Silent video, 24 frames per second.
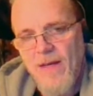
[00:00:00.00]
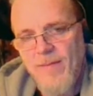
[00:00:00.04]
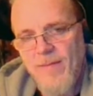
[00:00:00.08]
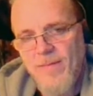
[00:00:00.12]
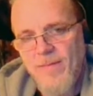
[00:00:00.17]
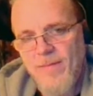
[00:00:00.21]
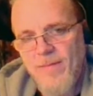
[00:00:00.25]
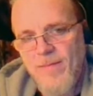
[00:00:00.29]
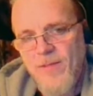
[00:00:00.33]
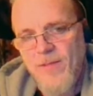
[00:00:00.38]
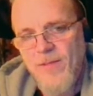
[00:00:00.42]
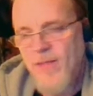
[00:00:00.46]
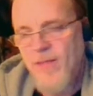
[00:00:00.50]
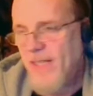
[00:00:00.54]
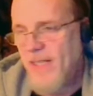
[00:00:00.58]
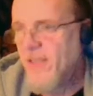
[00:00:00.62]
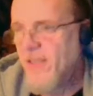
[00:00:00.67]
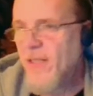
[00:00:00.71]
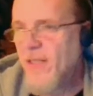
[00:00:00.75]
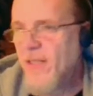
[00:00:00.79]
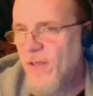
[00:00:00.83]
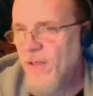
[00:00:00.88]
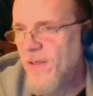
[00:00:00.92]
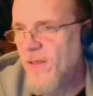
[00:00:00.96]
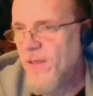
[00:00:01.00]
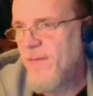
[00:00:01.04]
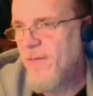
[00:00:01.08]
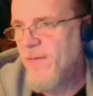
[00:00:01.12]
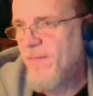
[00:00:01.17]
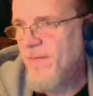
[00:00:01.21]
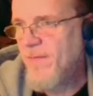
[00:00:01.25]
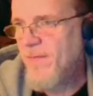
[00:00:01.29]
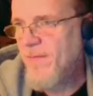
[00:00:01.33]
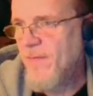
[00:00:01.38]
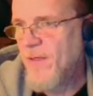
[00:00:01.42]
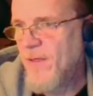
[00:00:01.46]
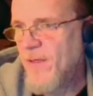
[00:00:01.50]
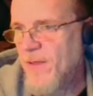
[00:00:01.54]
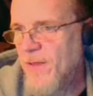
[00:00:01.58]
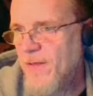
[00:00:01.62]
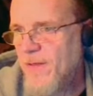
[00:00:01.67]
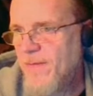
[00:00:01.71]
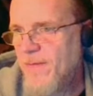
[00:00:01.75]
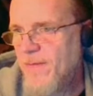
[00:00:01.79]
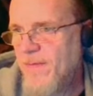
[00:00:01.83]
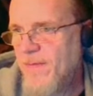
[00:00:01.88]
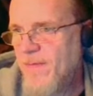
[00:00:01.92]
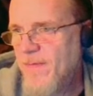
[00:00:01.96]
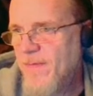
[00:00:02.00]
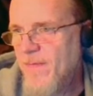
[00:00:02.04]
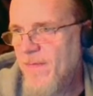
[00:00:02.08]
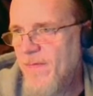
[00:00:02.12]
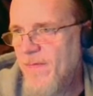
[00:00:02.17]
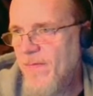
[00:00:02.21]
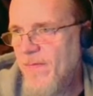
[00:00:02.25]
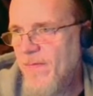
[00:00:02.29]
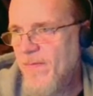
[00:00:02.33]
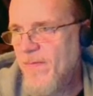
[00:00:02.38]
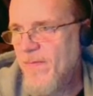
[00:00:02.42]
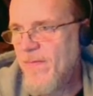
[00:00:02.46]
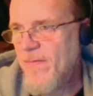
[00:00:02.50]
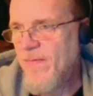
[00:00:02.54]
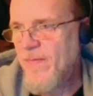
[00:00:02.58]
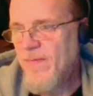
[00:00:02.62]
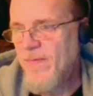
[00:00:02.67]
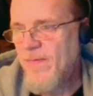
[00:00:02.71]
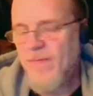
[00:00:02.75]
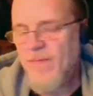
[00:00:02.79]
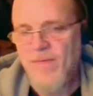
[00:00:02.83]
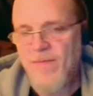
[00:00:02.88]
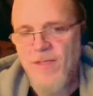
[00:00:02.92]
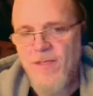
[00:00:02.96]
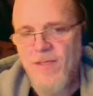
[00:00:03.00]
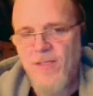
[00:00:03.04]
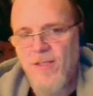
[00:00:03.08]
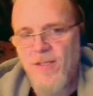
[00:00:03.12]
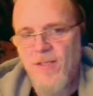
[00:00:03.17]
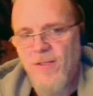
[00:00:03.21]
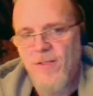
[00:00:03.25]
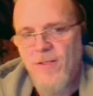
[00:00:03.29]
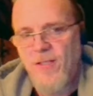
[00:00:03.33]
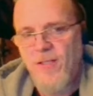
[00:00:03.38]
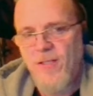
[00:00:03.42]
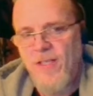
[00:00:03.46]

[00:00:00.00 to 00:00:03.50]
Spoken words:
So that's a good little synergy